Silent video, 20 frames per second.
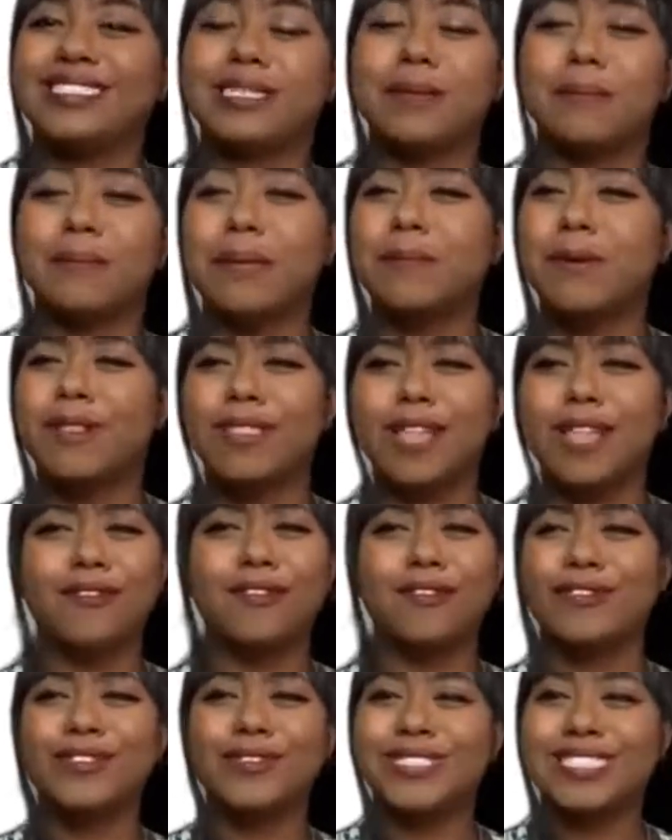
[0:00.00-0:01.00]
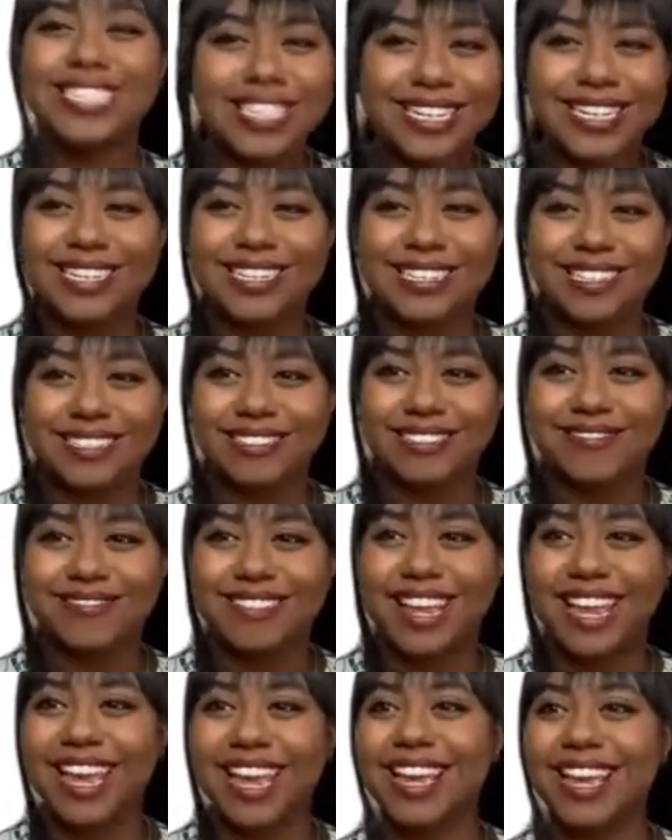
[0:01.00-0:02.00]
Some people love a routine
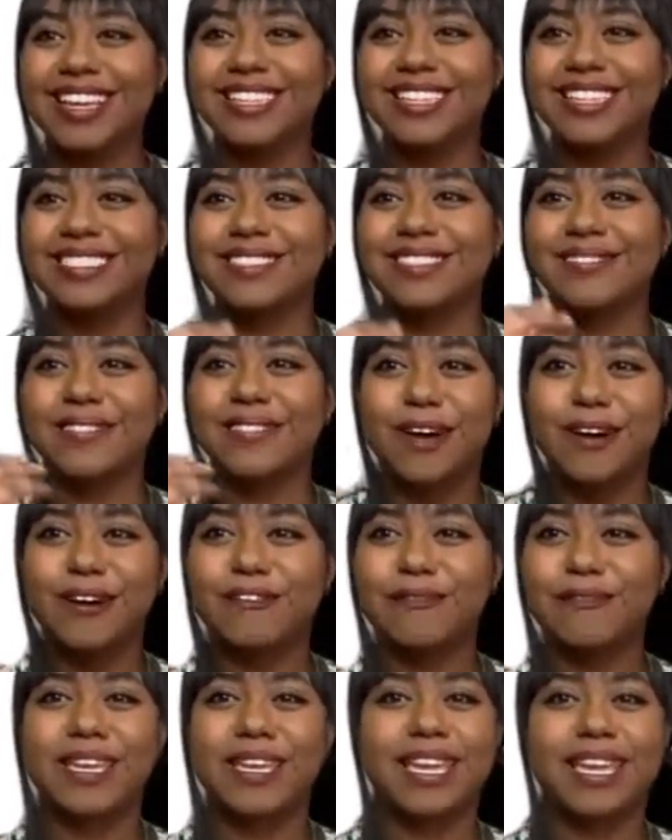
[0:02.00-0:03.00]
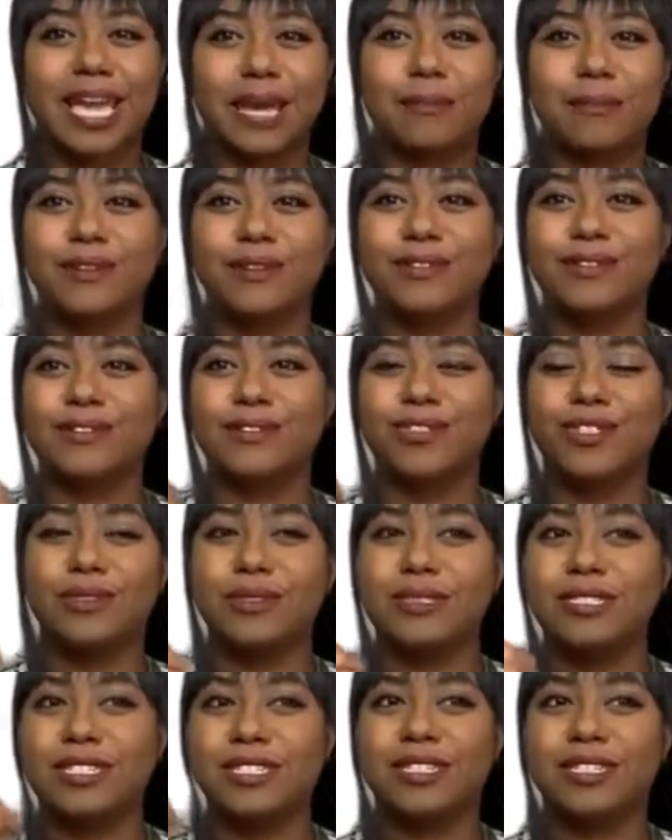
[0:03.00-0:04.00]
and love being able
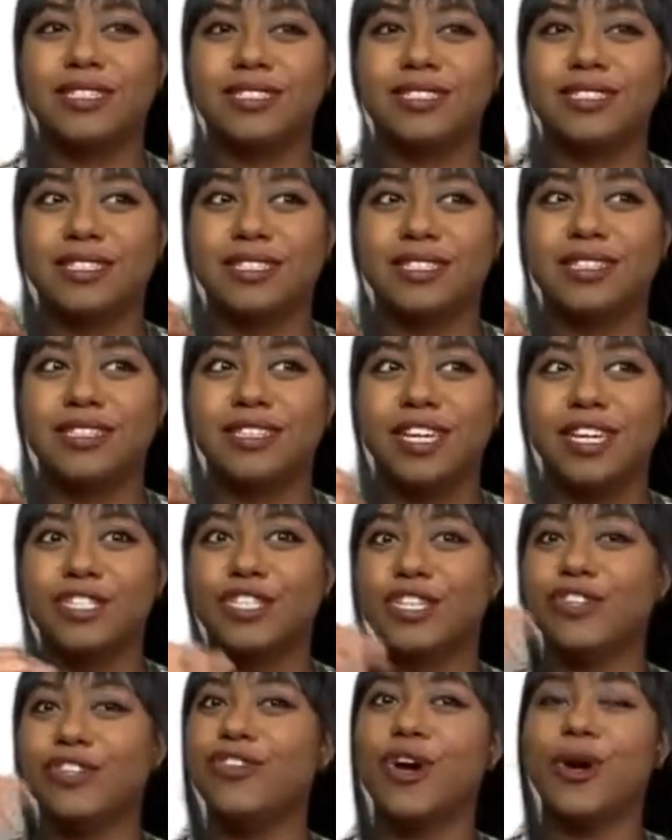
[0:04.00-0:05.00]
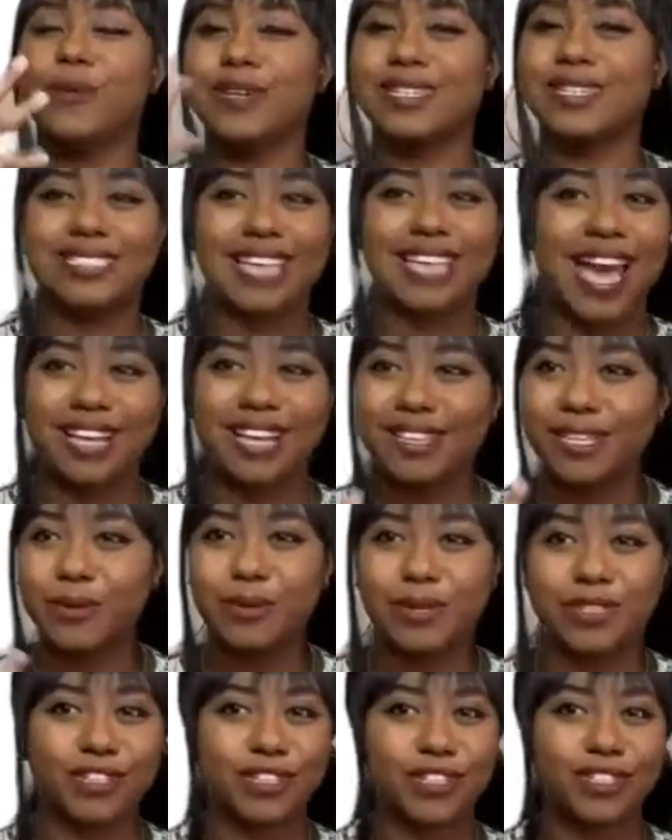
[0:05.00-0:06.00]
to know exactly
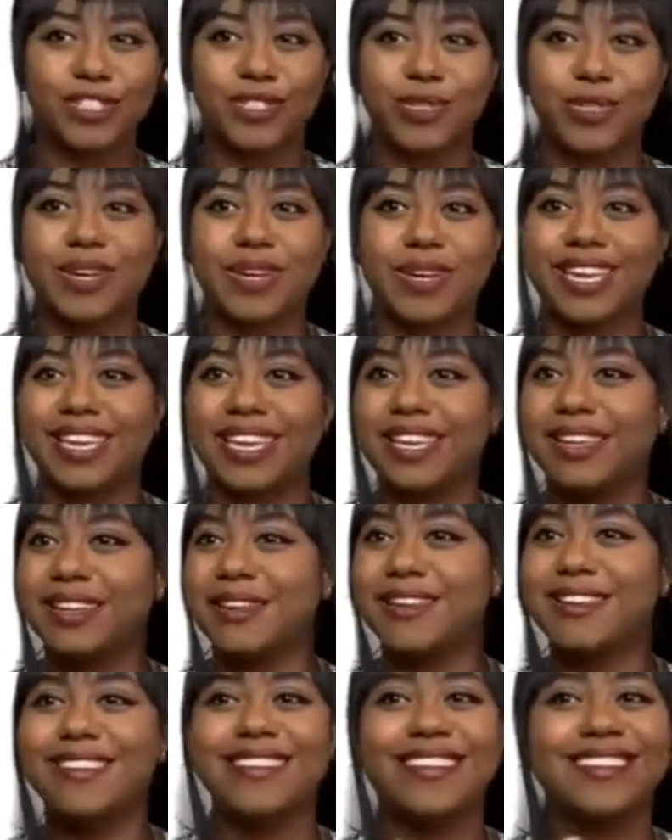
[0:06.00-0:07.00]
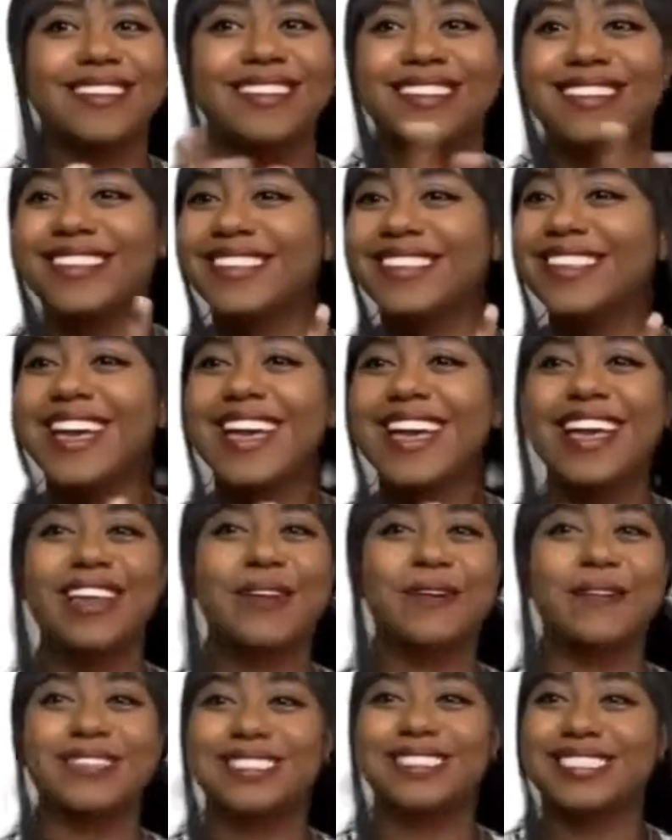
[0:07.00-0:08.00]
what they're doing and
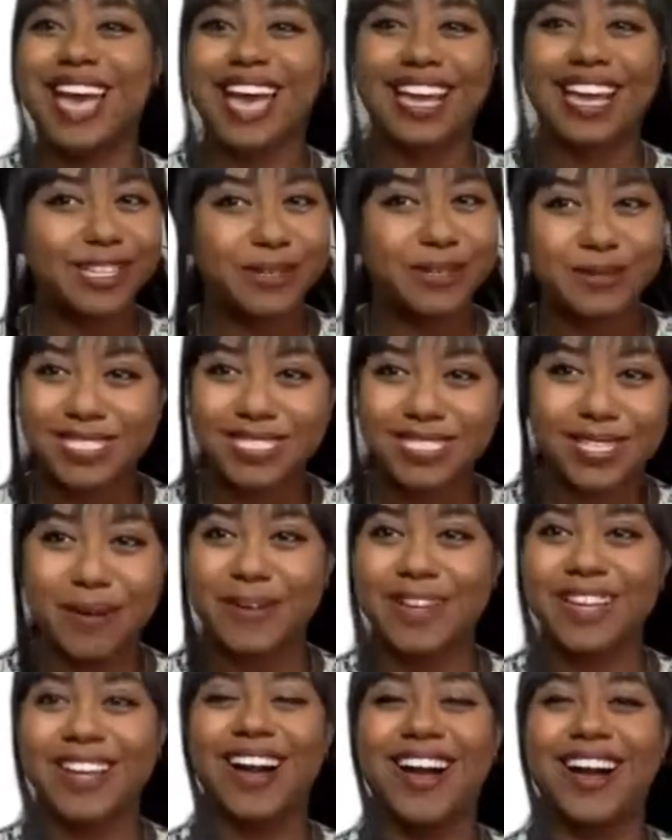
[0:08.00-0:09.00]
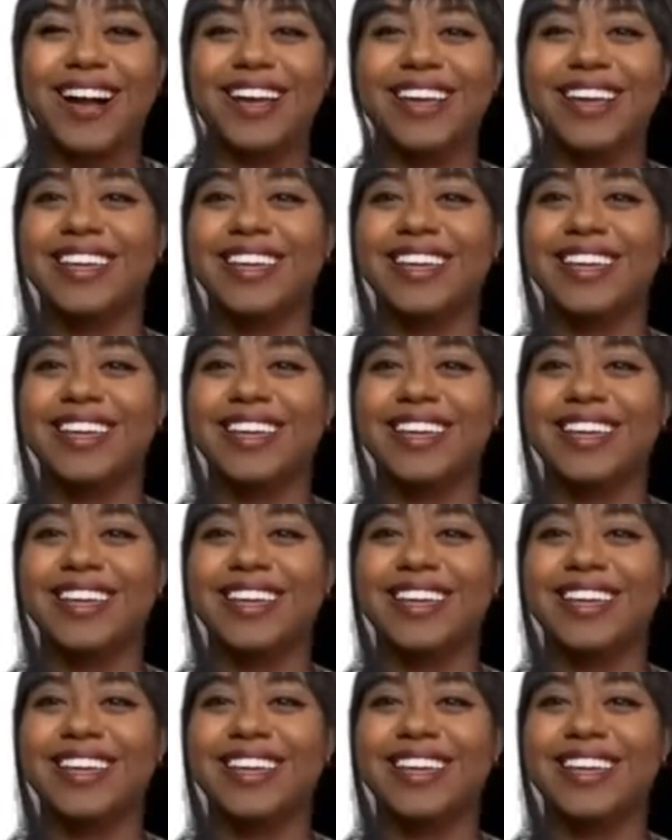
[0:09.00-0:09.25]
know exactly what's going on.